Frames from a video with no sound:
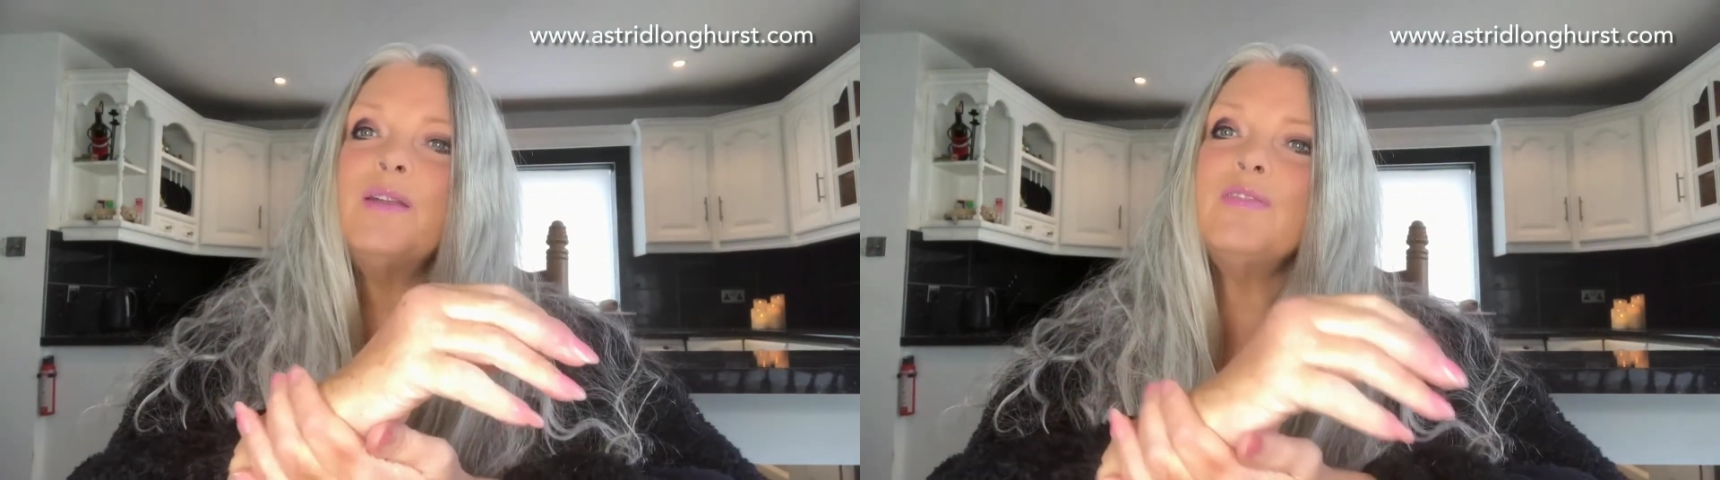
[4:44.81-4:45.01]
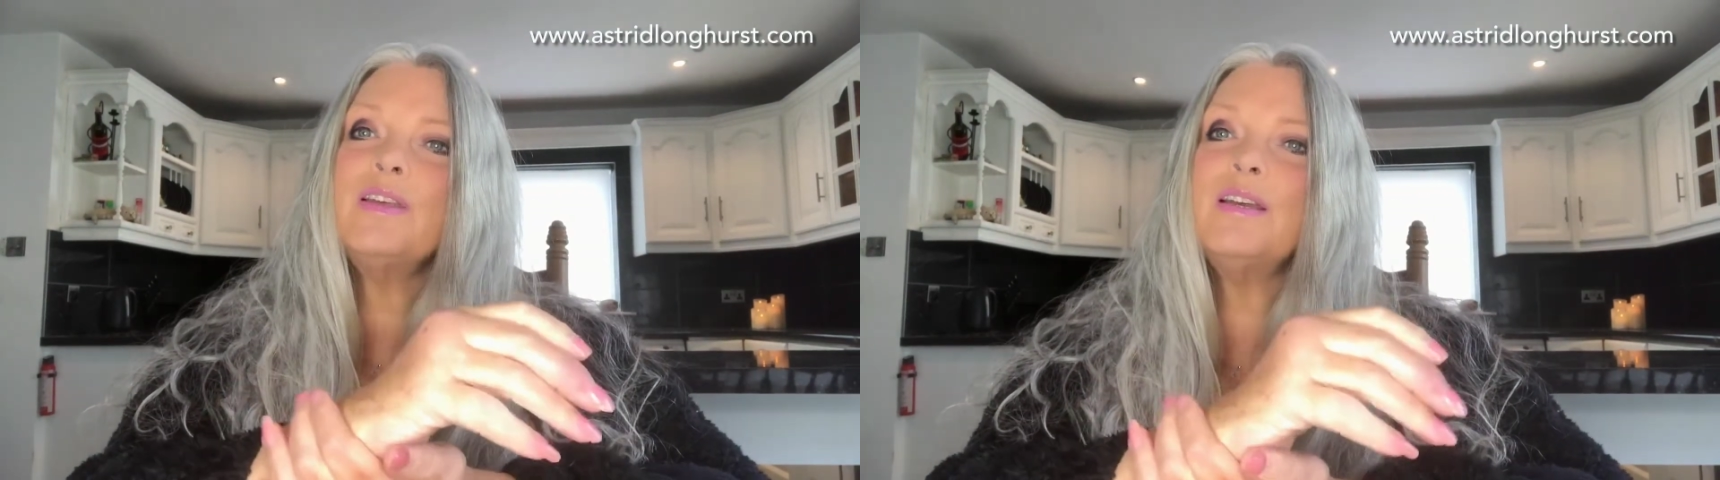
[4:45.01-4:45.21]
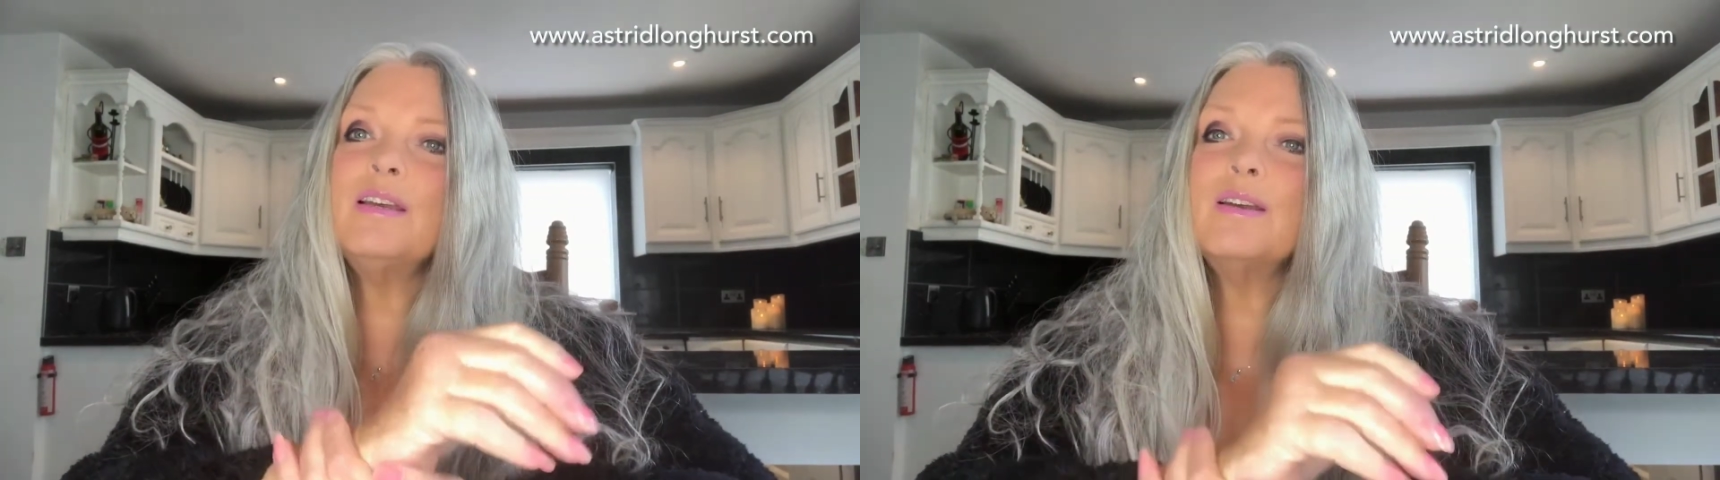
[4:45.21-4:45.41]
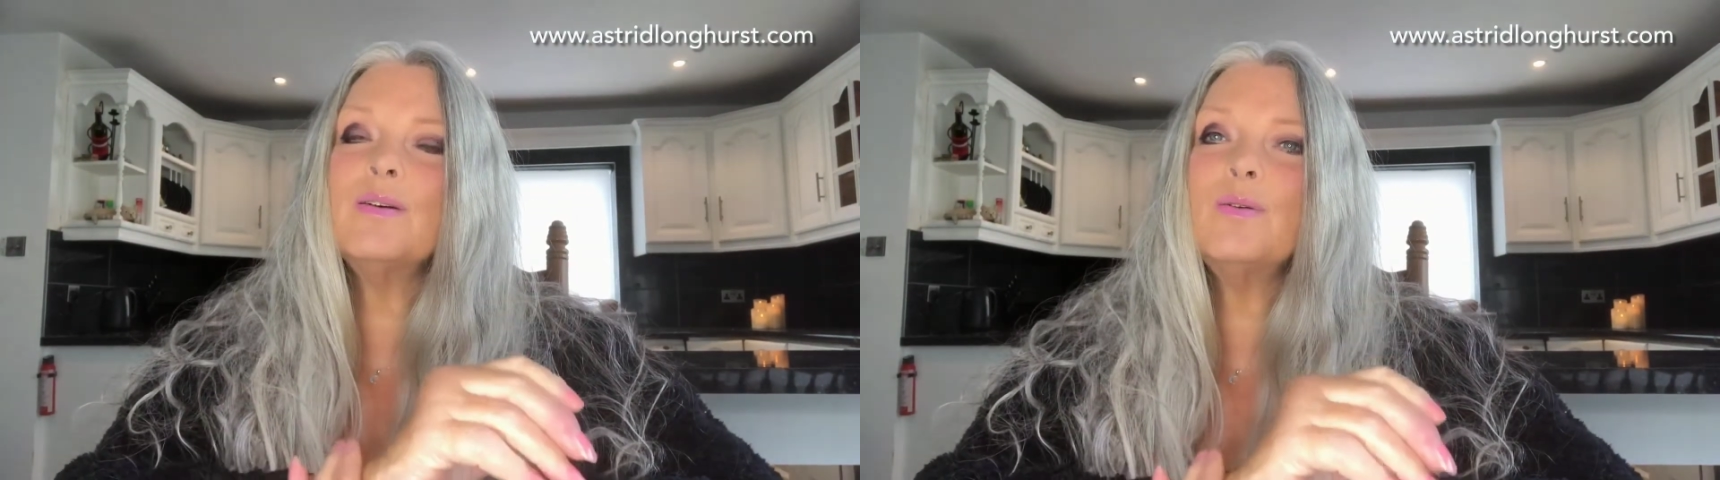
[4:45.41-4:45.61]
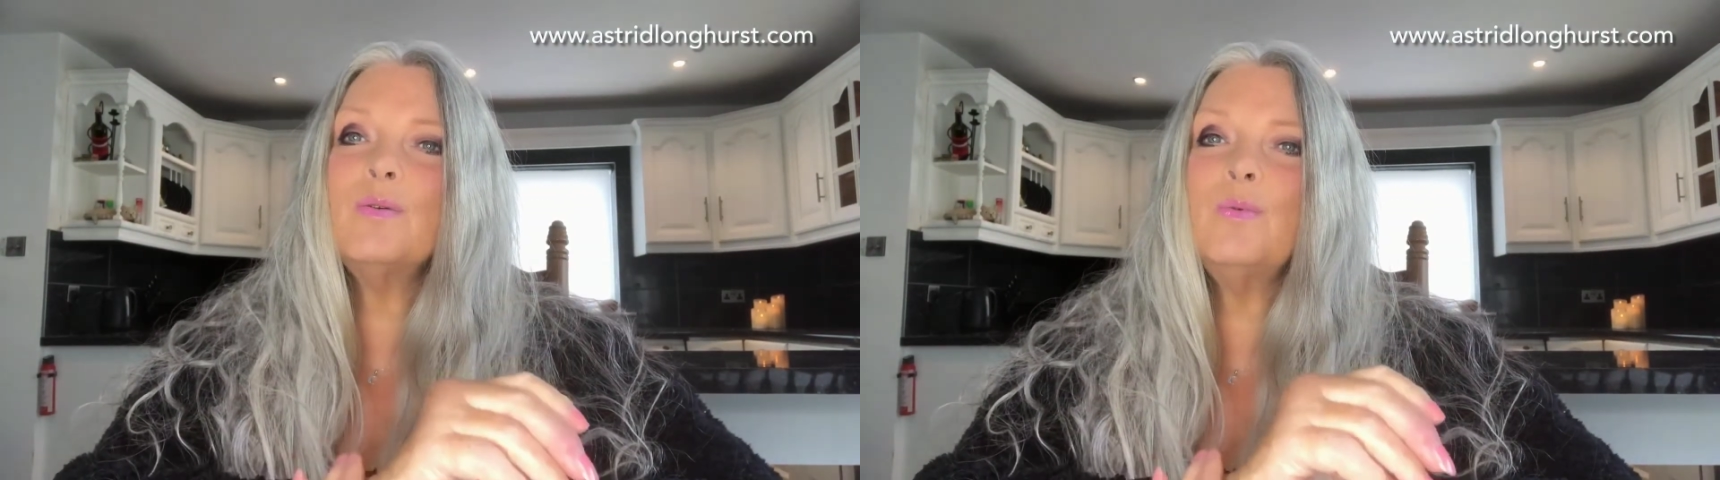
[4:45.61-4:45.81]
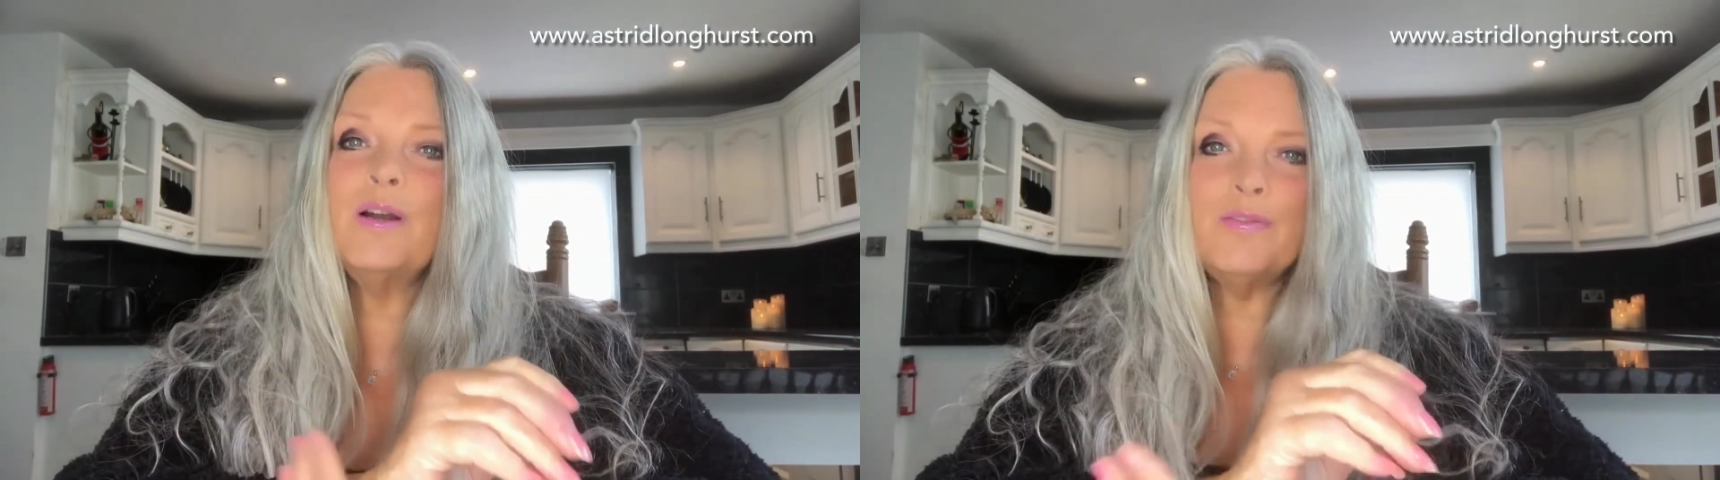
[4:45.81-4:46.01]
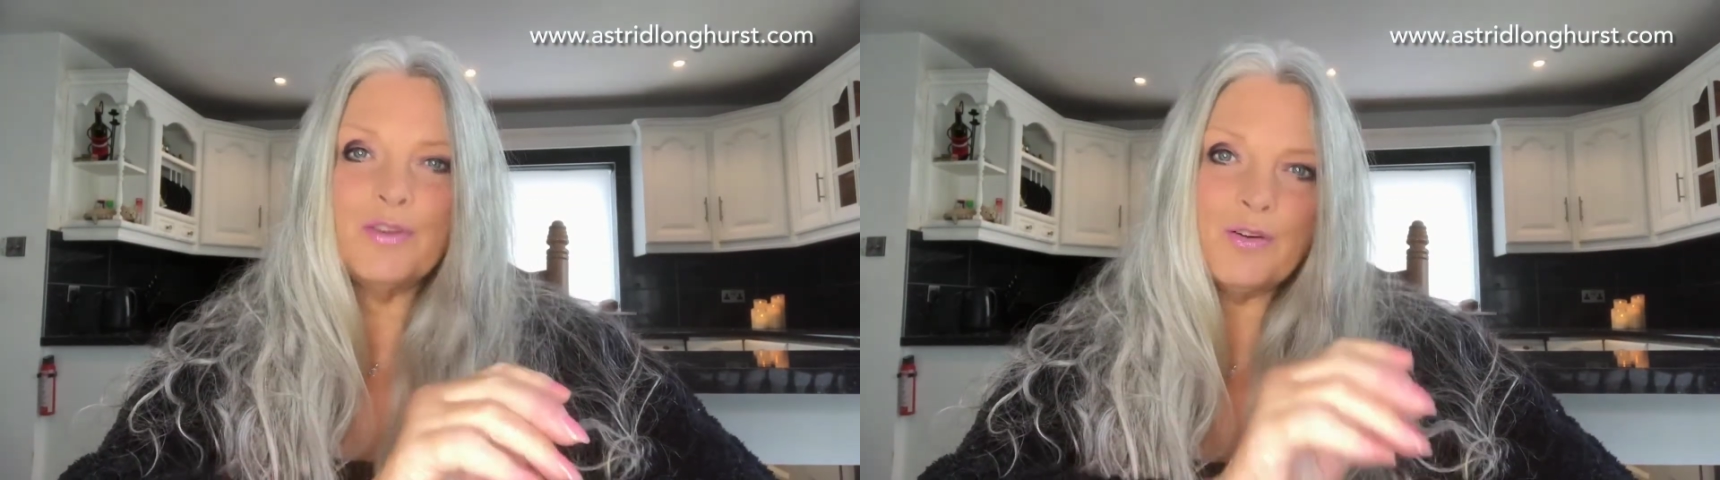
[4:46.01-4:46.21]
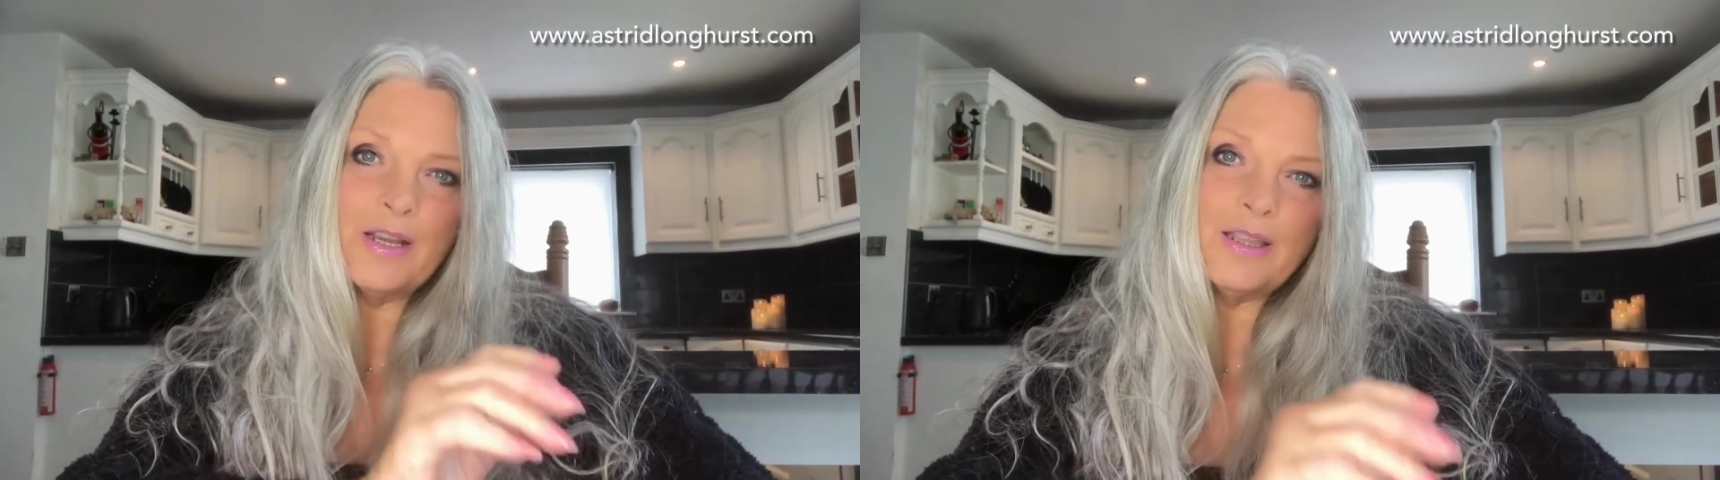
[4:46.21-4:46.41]
of
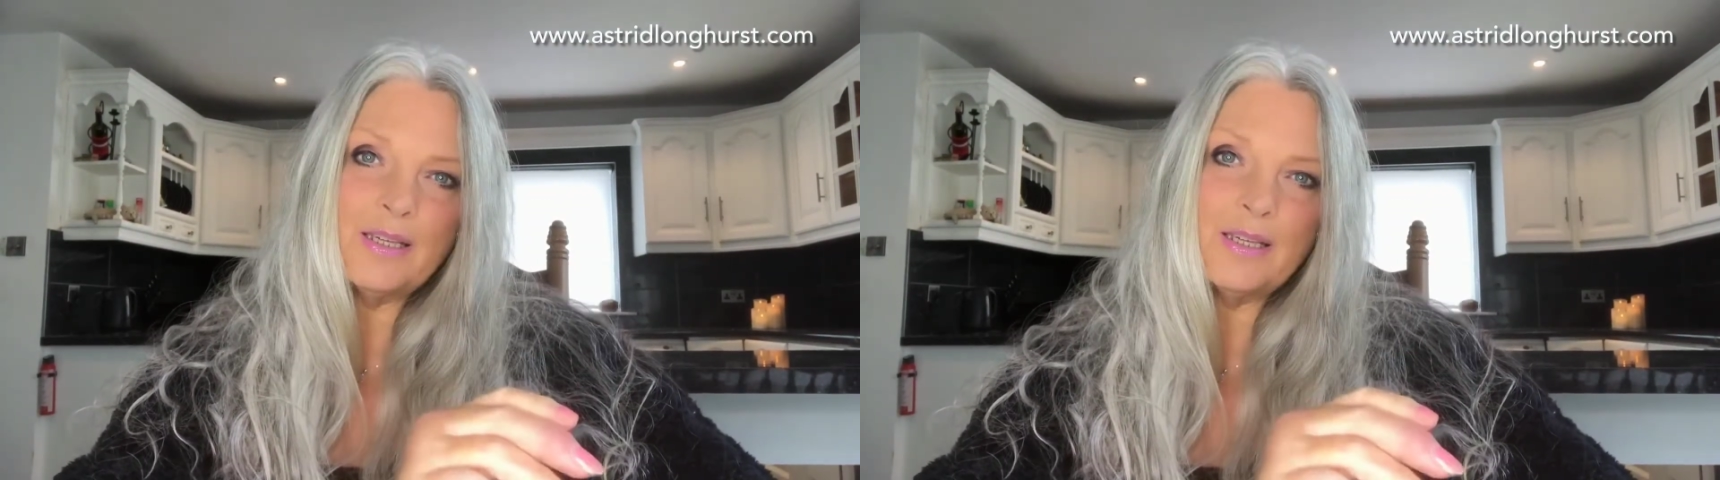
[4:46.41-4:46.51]
the great